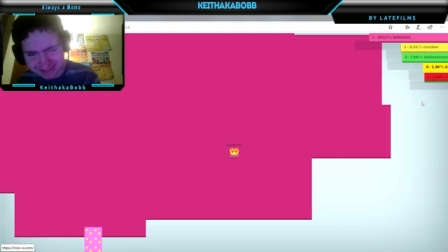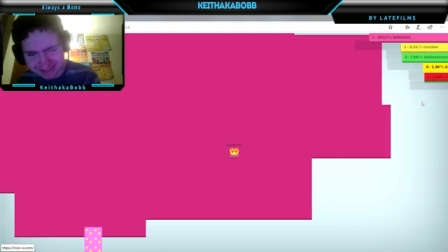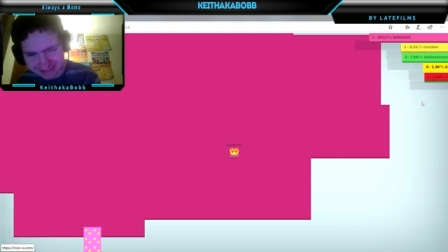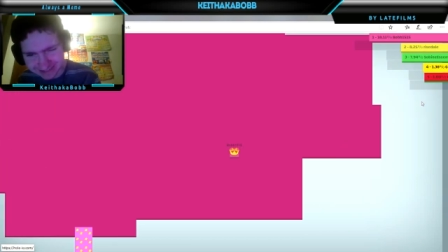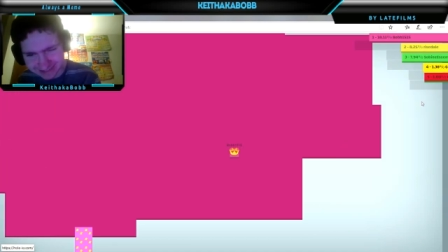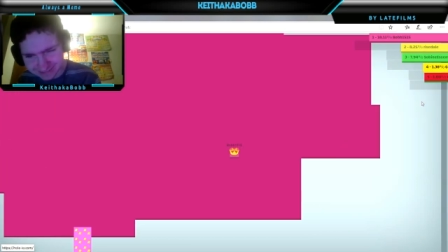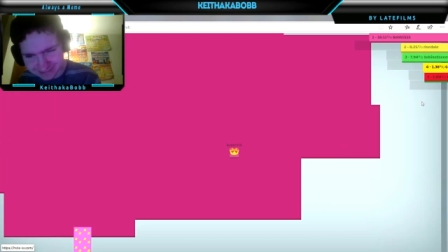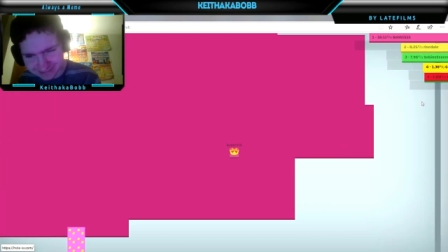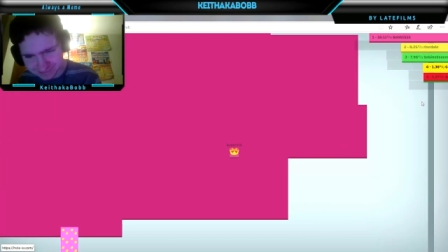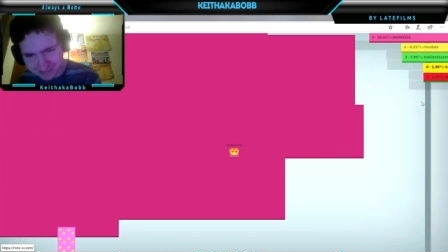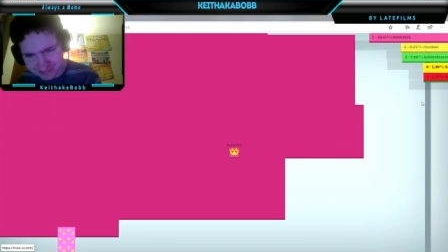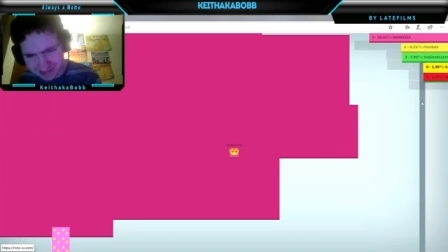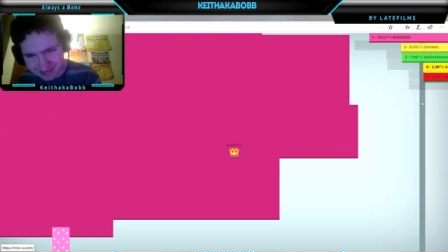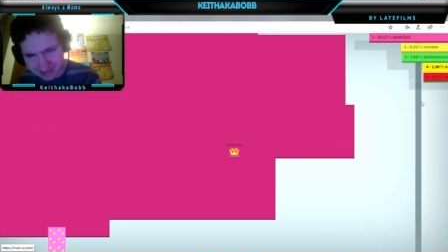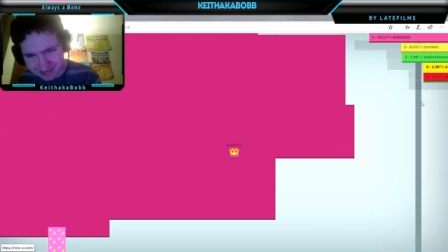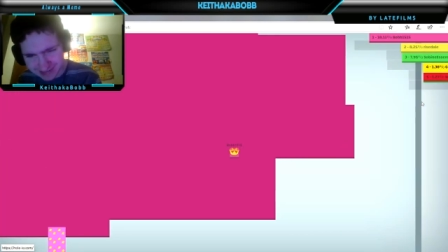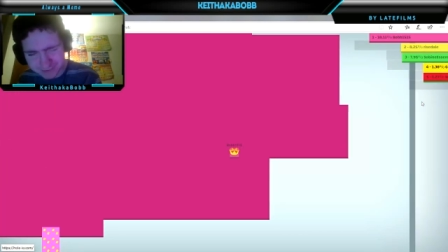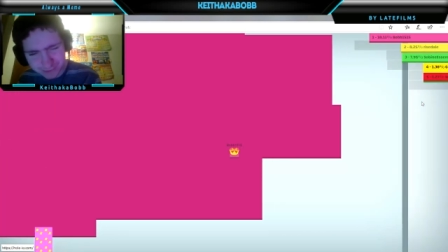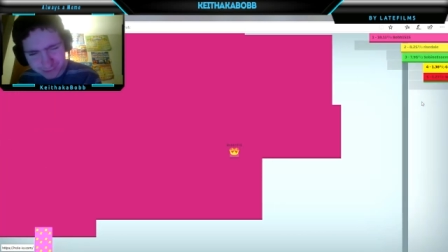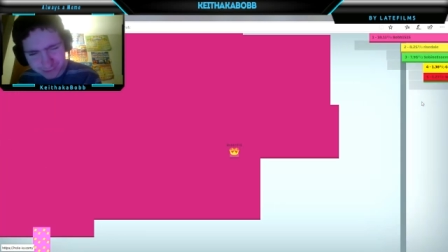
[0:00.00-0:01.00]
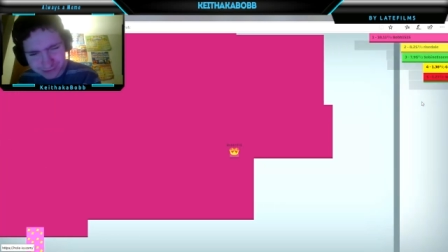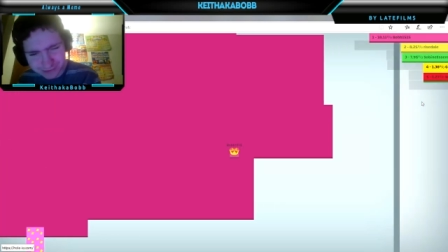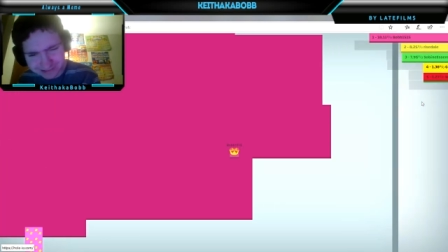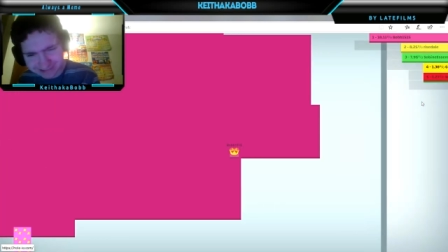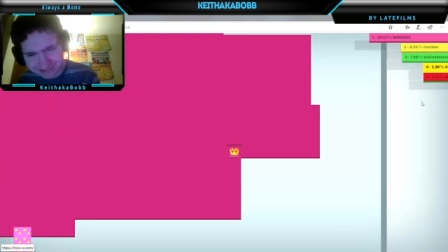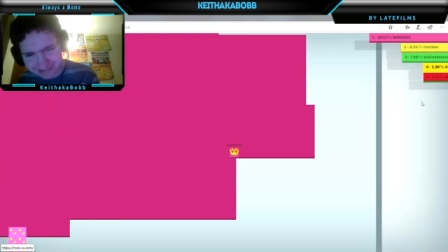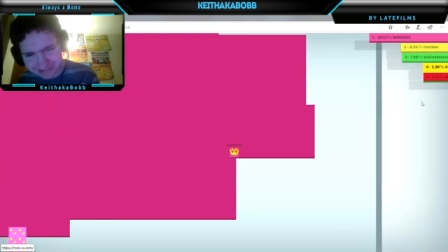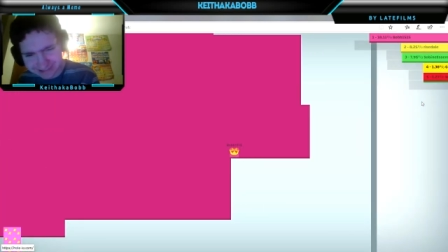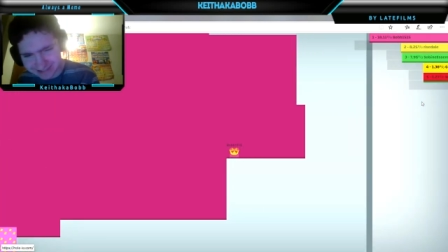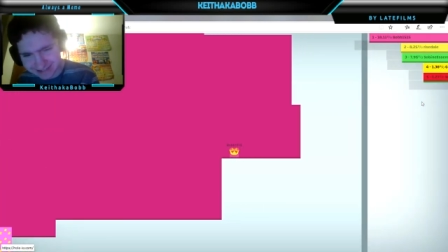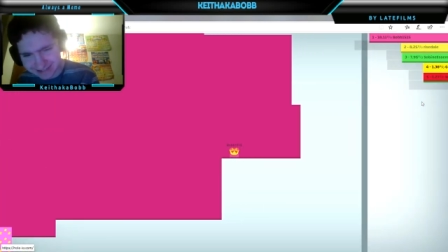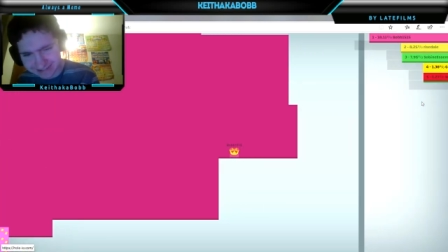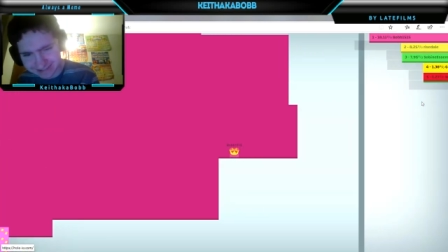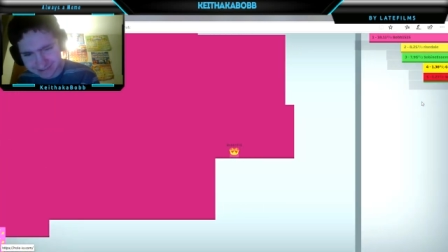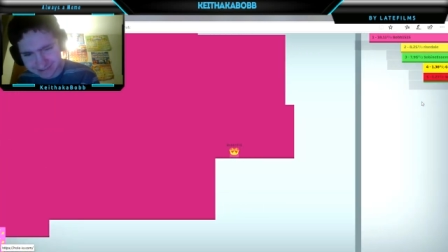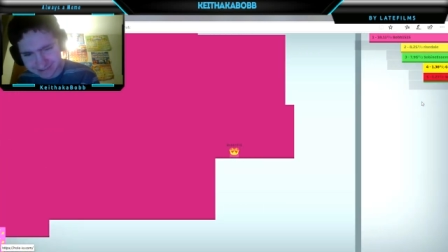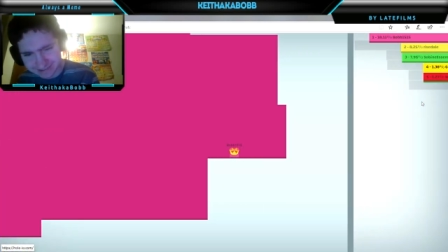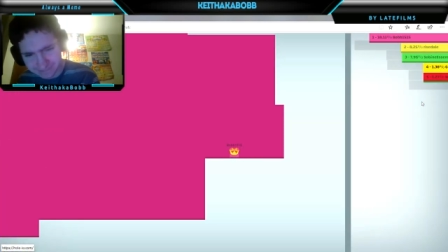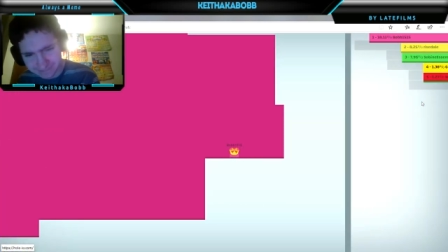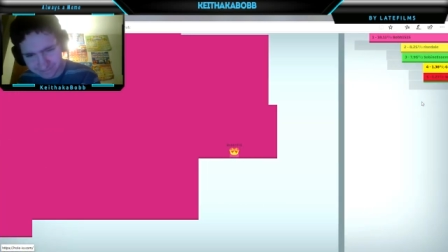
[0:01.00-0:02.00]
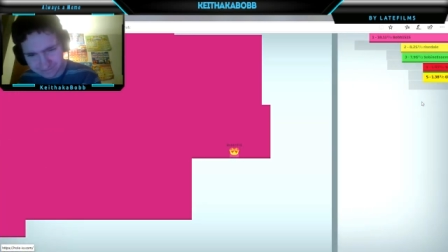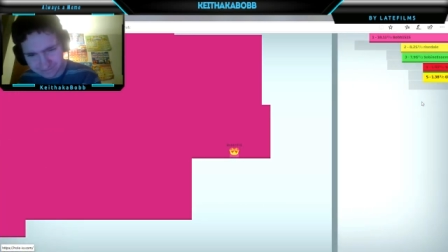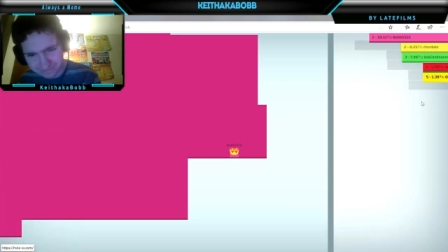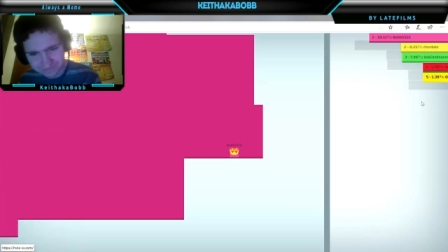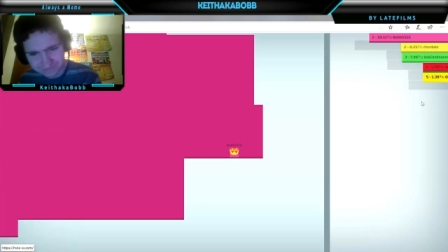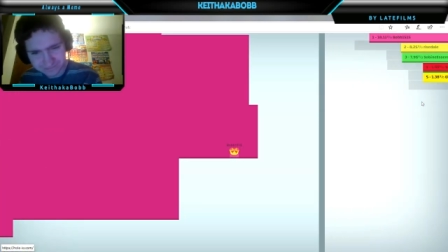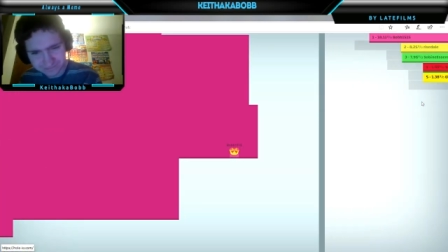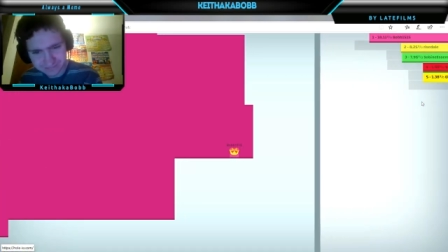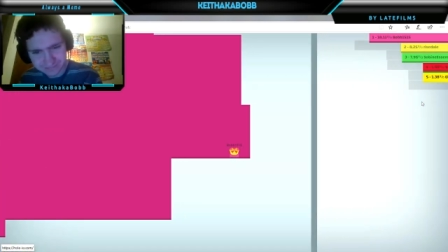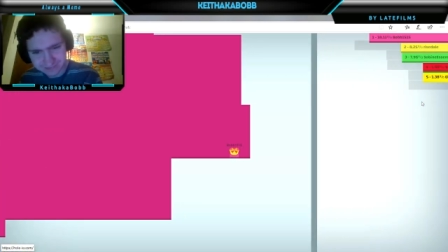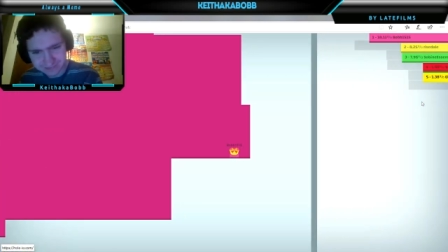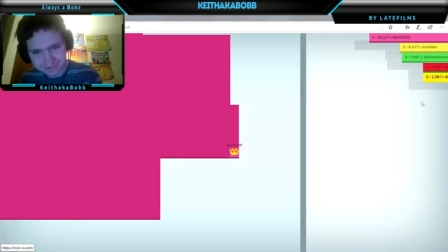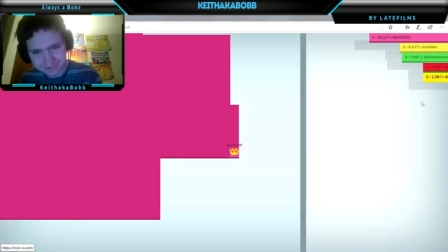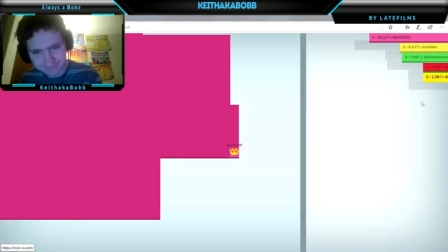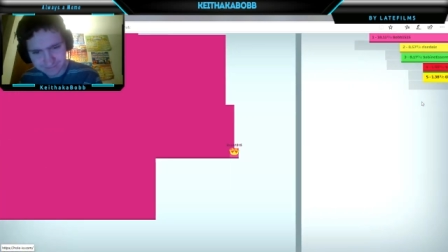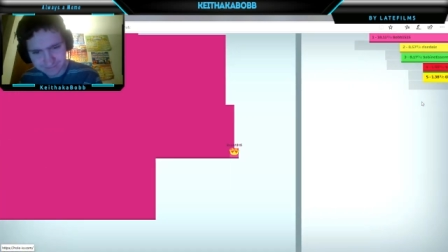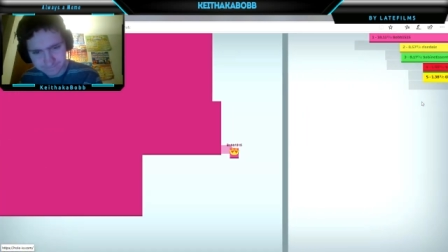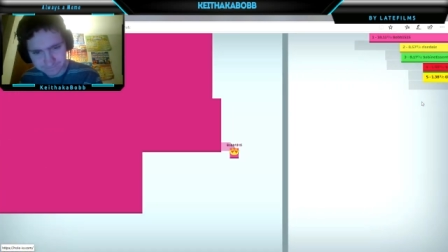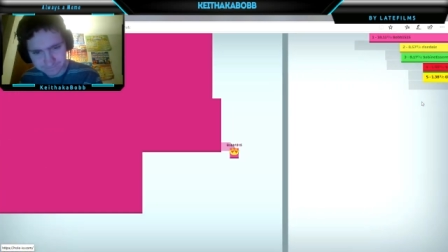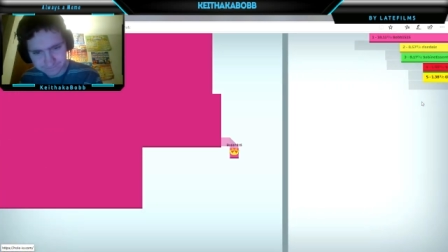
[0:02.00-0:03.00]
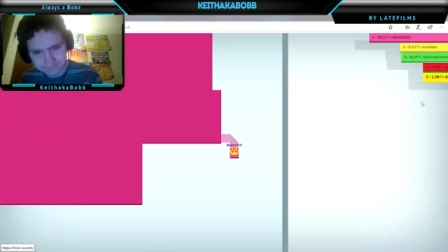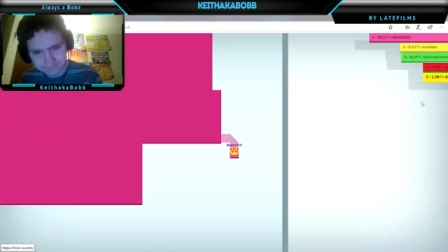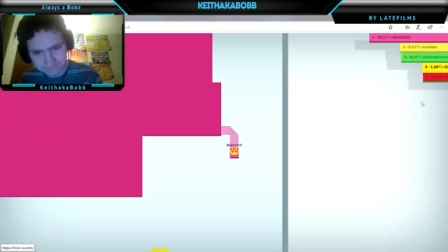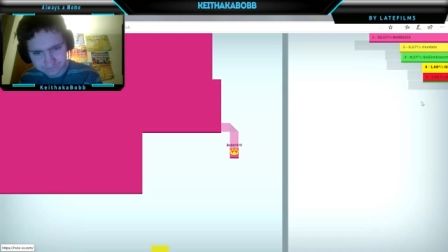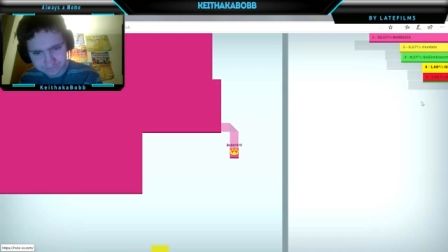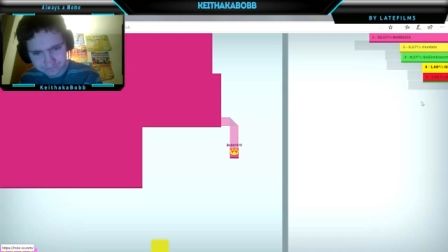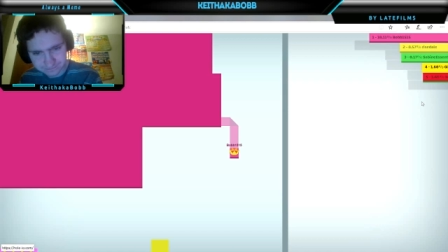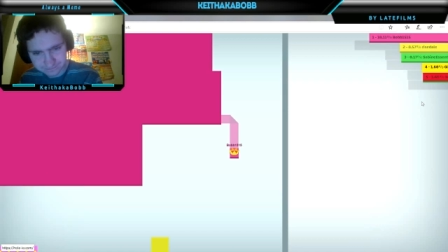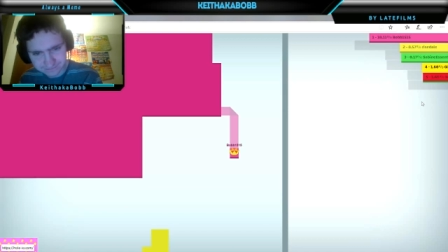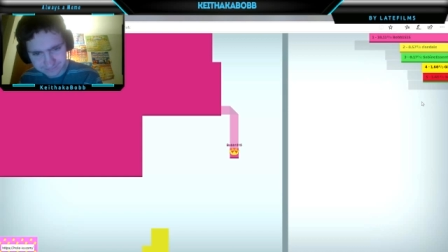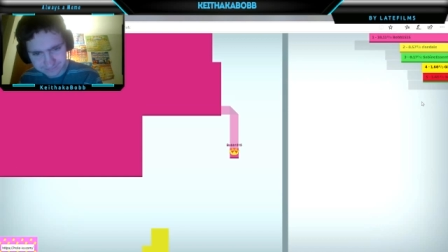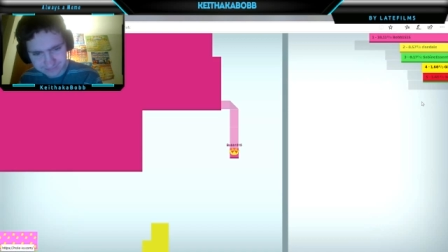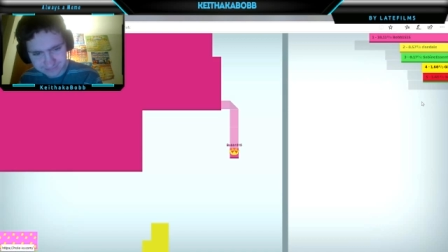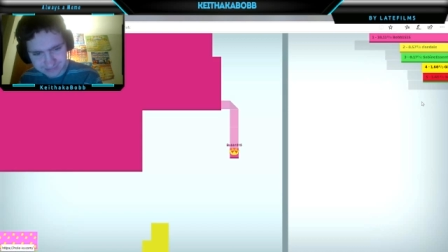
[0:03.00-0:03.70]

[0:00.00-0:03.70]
You are so ruthless. You are, you are ruthless.